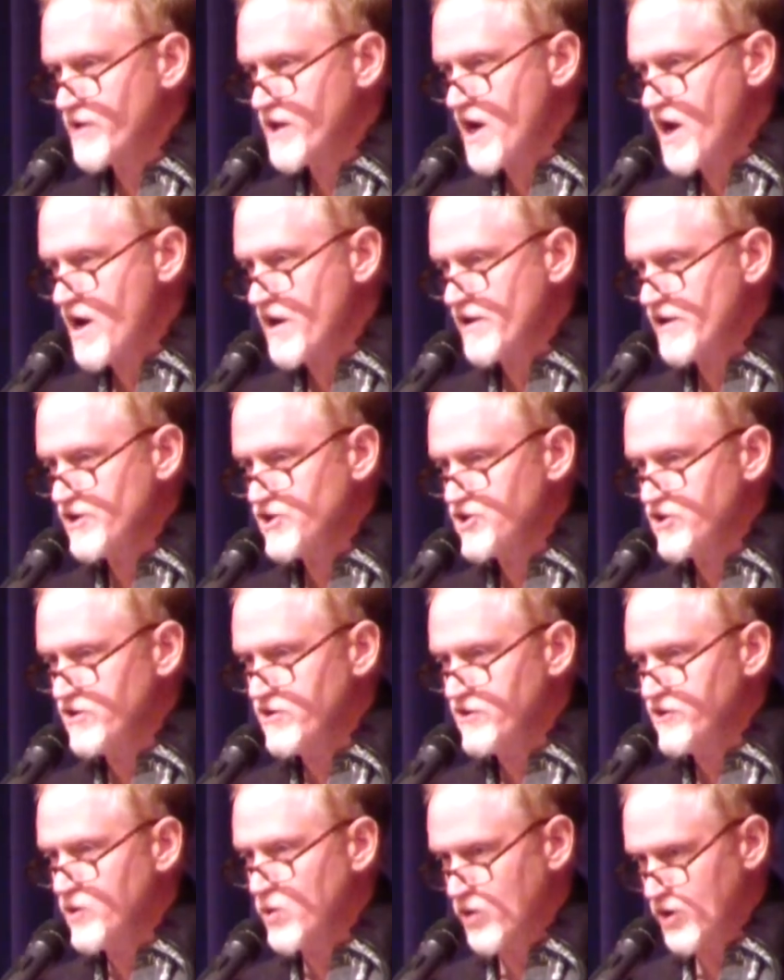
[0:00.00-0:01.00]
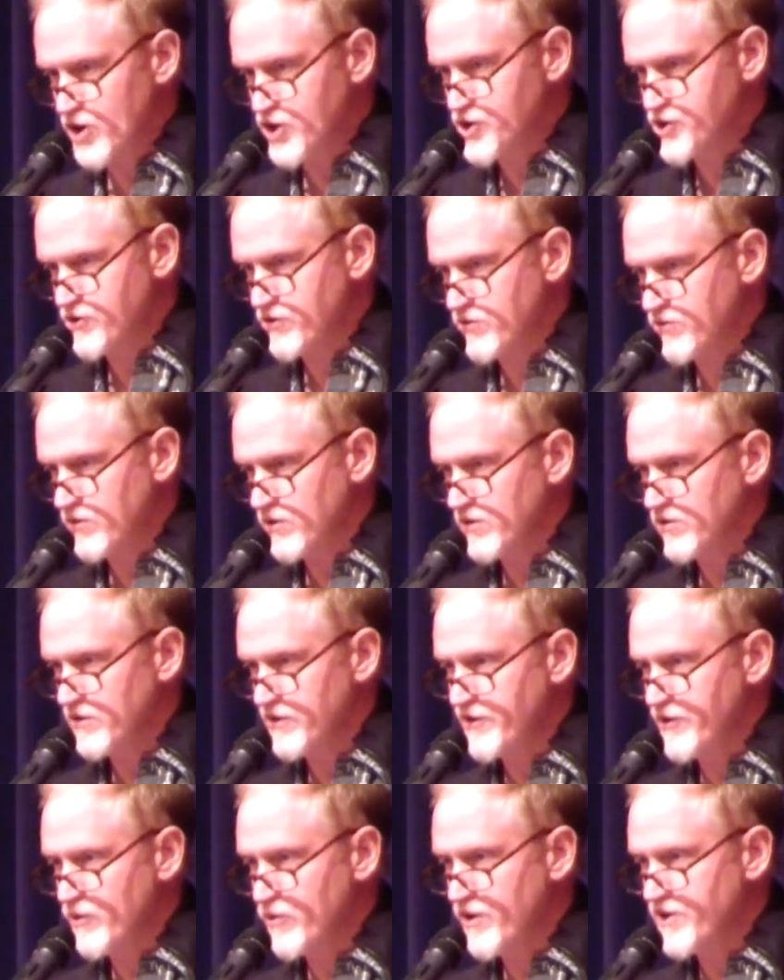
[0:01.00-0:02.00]
cottage in Yorkshire, where
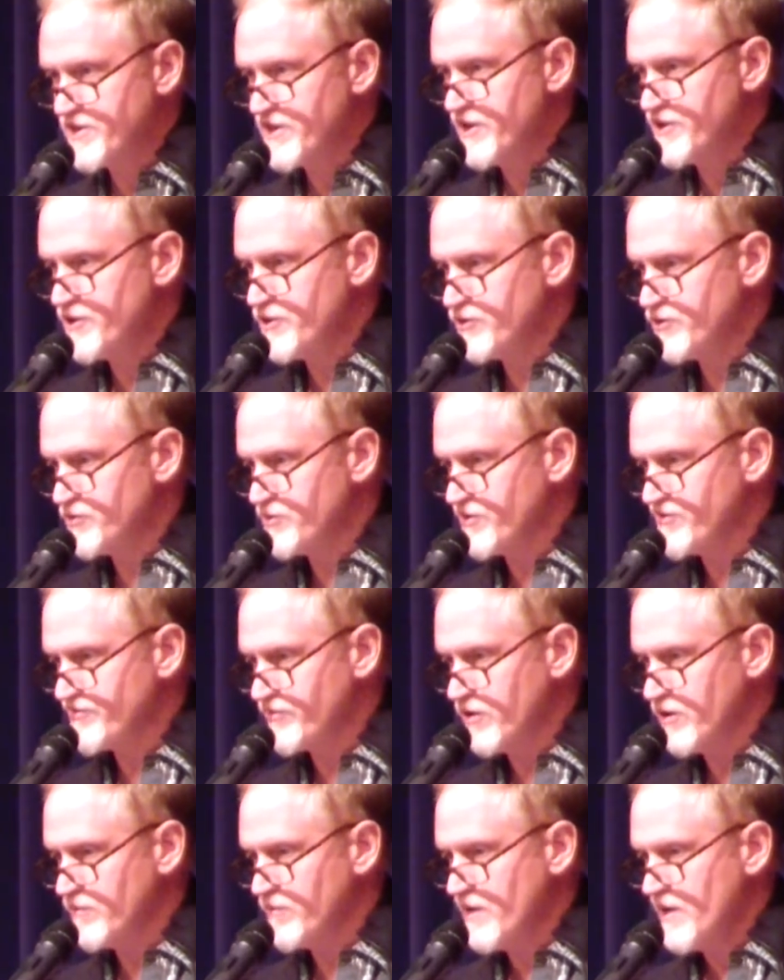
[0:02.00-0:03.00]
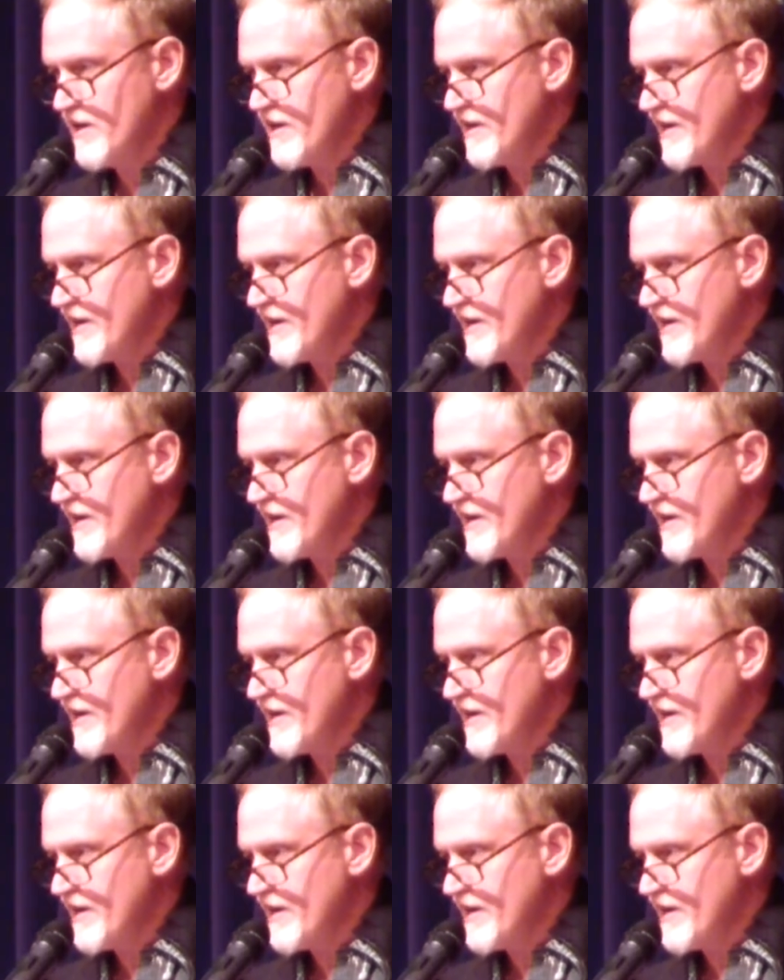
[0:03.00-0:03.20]
near where Ted Hughes was from,